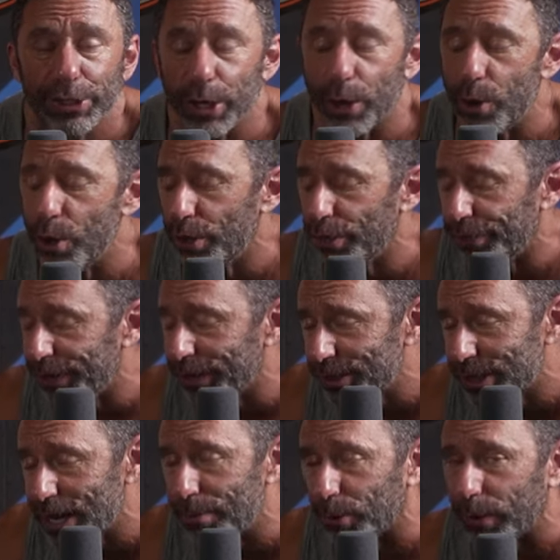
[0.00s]
So this
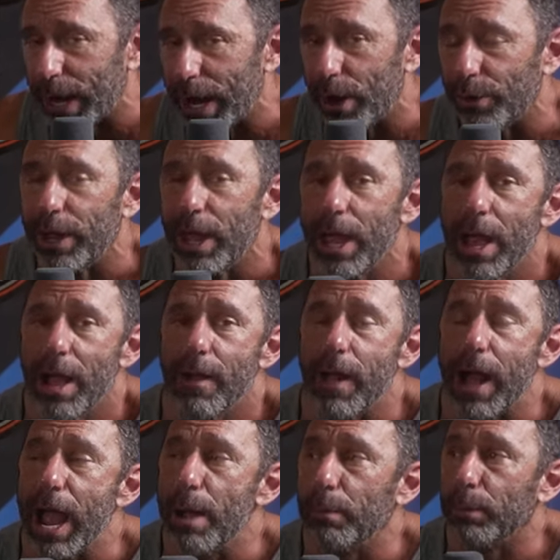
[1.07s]
time around,
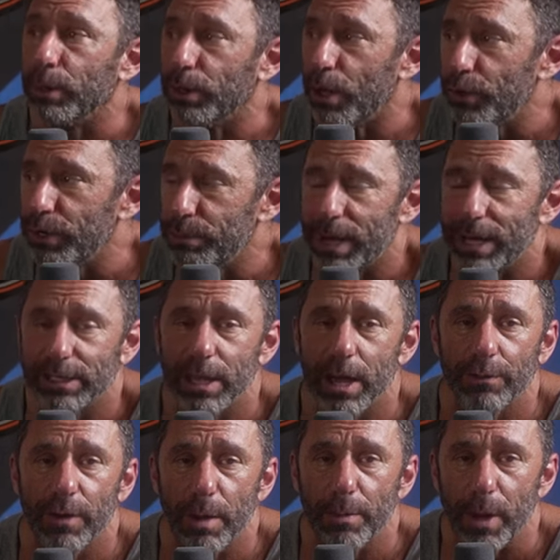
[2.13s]
I am loading
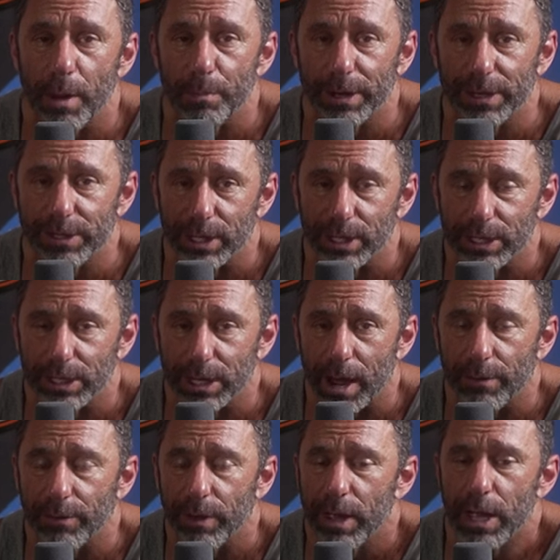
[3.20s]
myself up on business
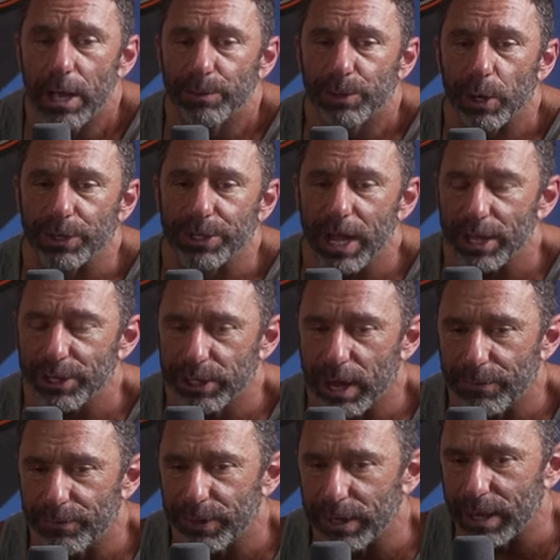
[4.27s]
stuff. So it's not
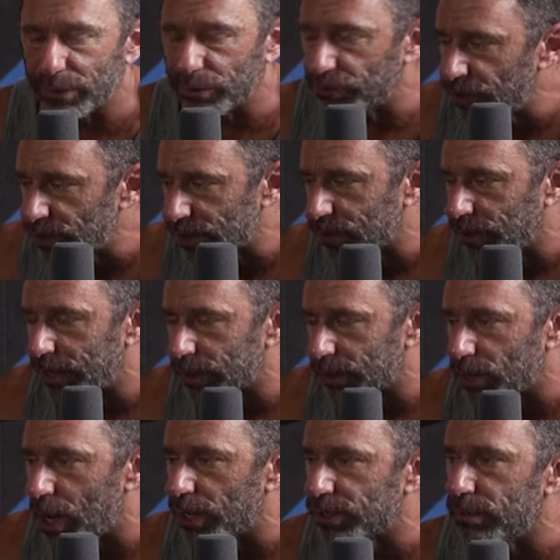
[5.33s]
stuff that is physically
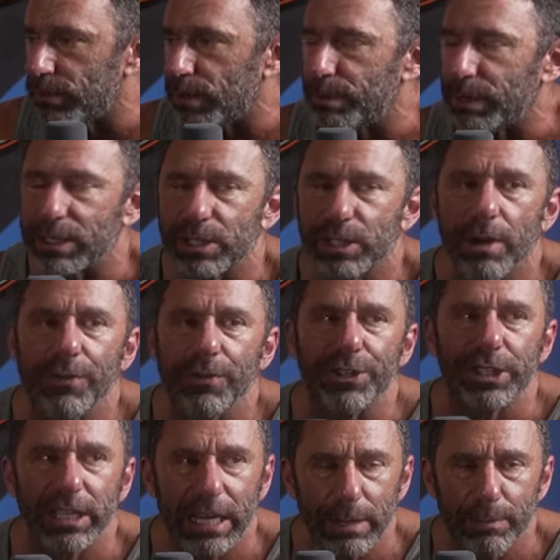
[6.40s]
exhausting me, but it's stuff that's
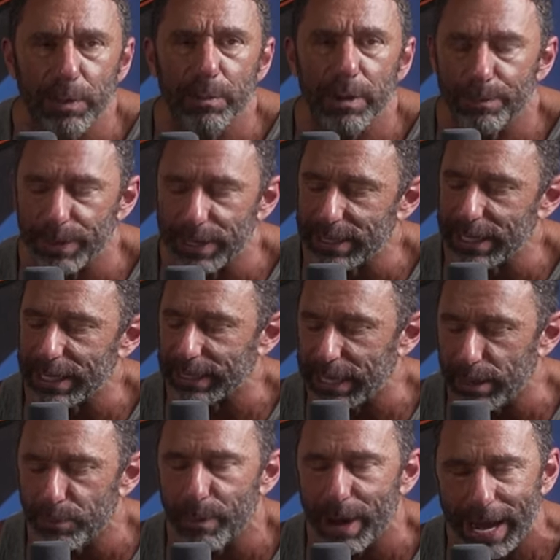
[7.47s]
keeping me busy and
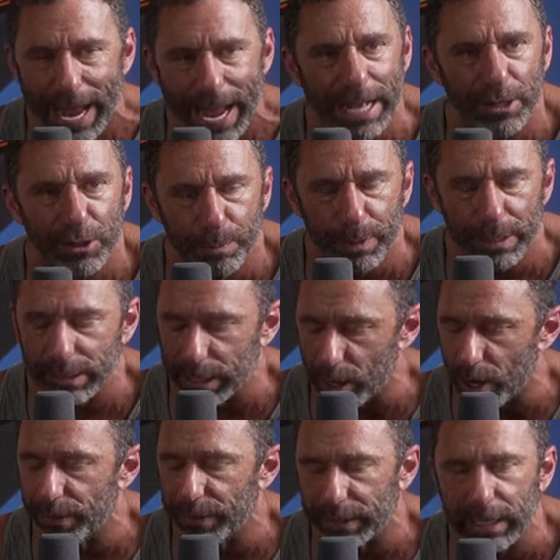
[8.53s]
keeping my hands busy
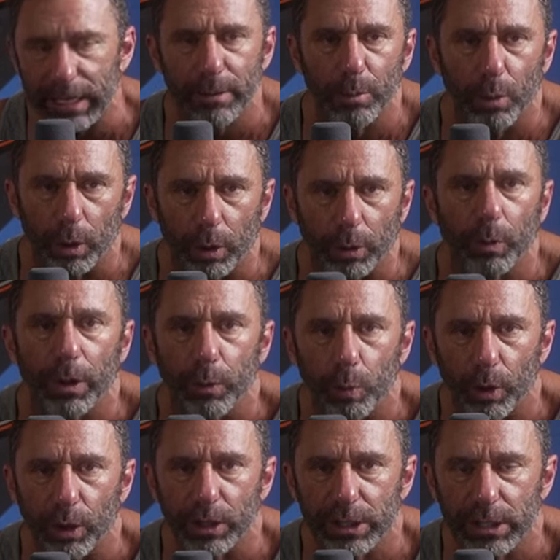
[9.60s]
on the keyboard with
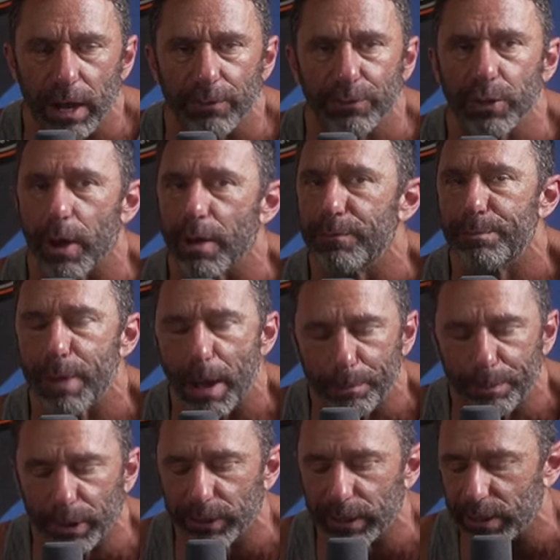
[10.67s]
work stuff. So I'm, I'm
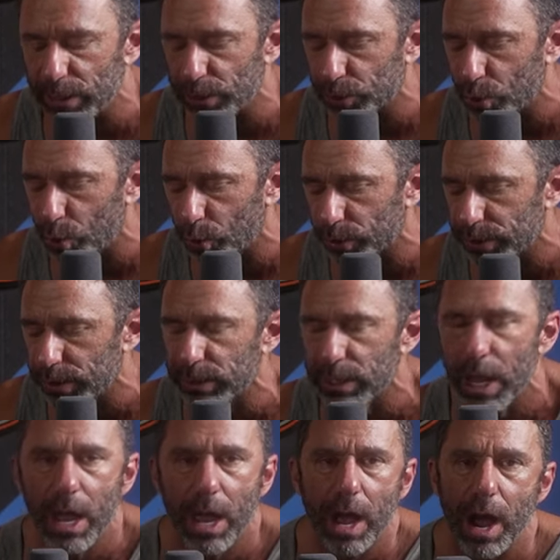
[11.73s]
building these courses.
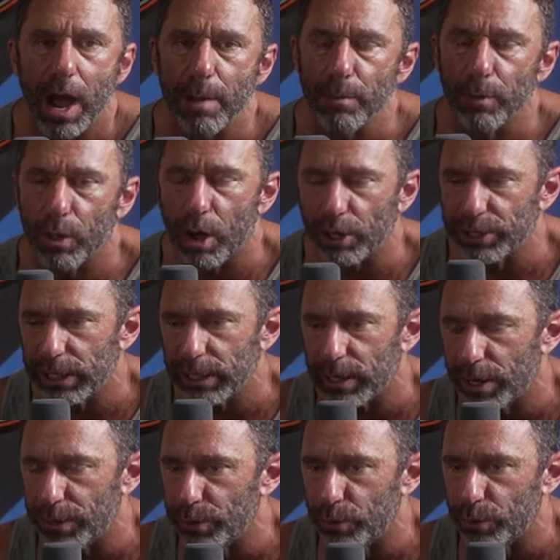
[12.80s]
I'm launching
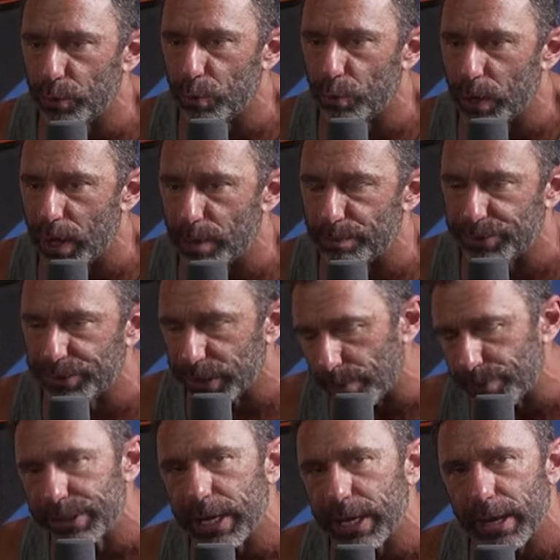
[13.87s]
a new um,
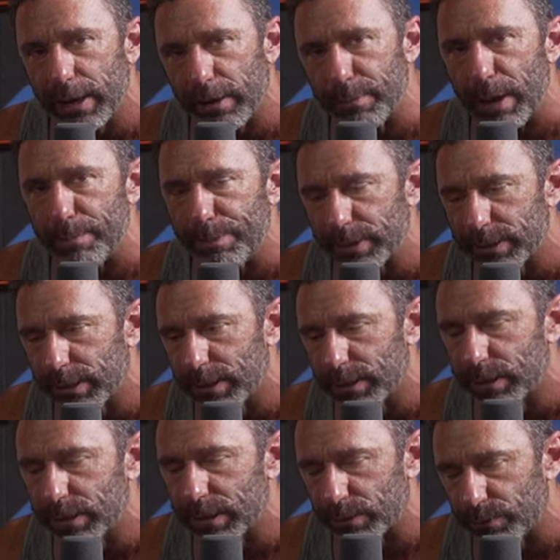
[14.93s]
subset of my
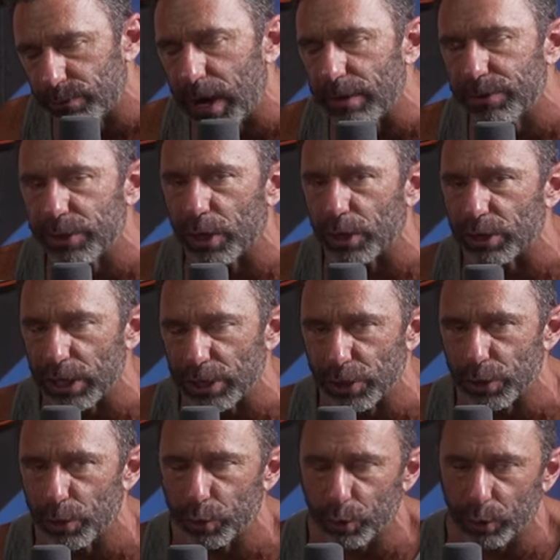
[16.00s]
business, this five star
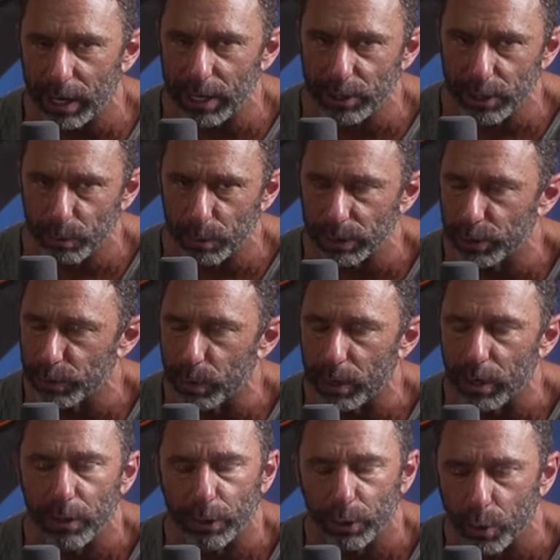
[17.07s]
digital creation, which is where
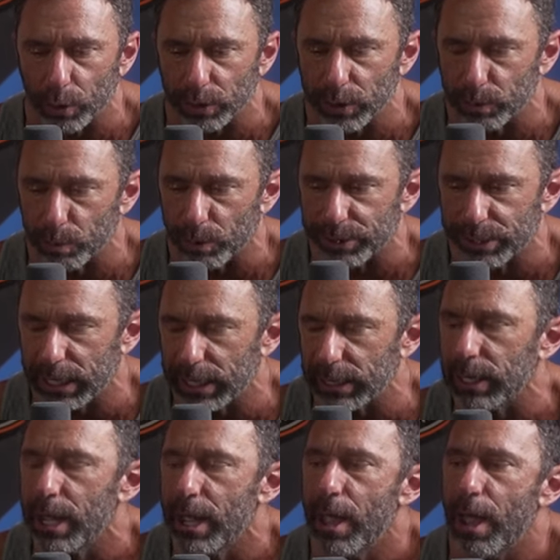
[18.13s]
all the courses will sit.
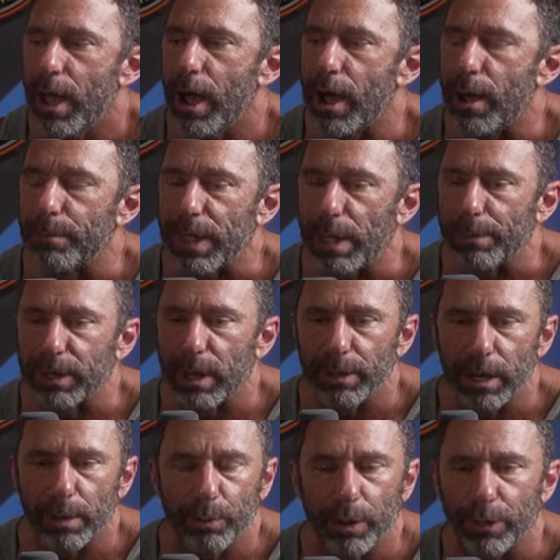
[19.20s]
Um, I'm coming
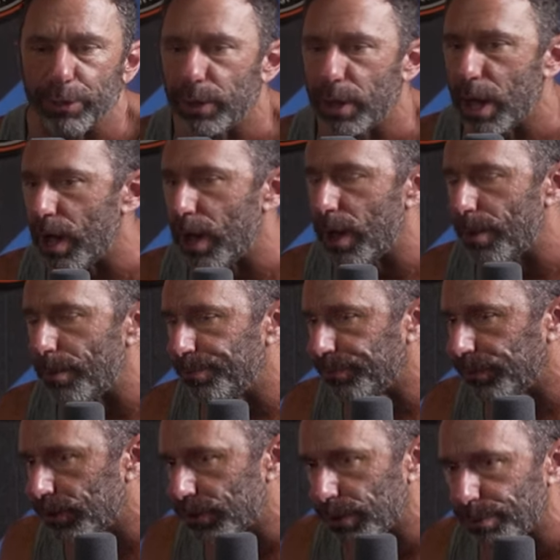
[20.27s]
up with uh,
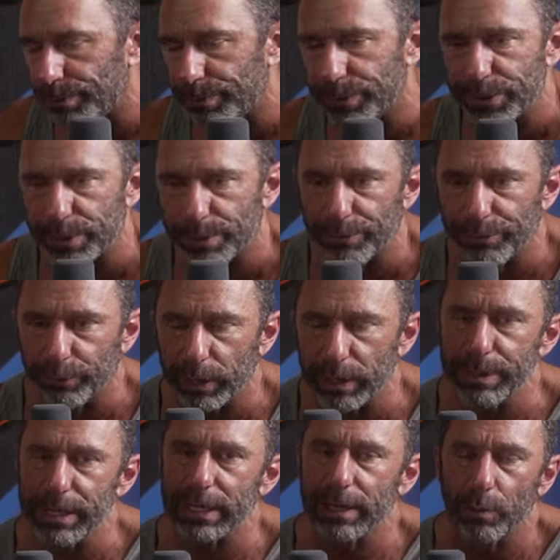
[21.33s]
some some
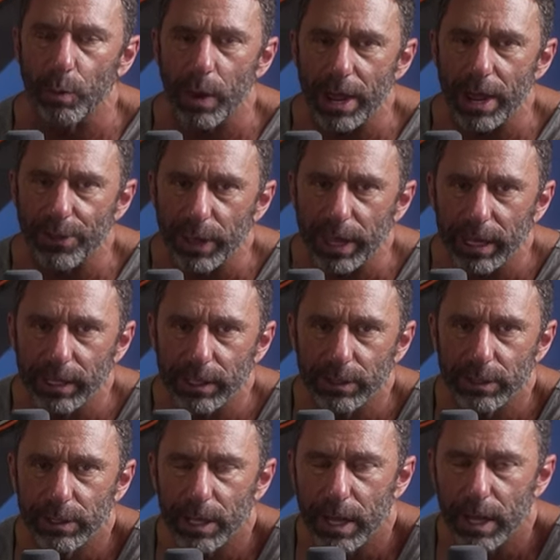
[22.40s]
freebie giveaway
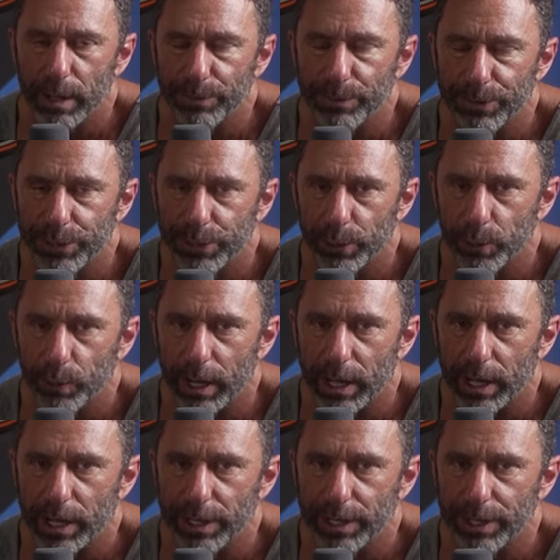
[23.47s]
things um, to
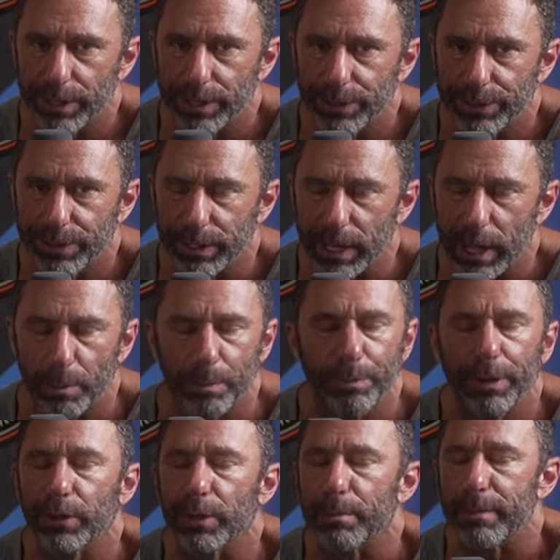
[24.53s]
uh, to help
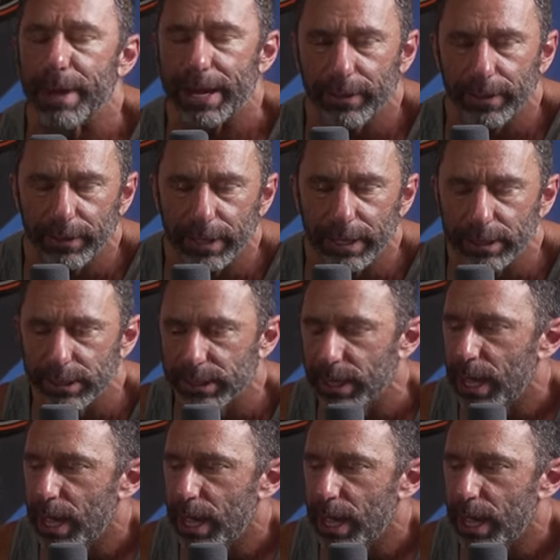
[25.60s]
build a mailing list.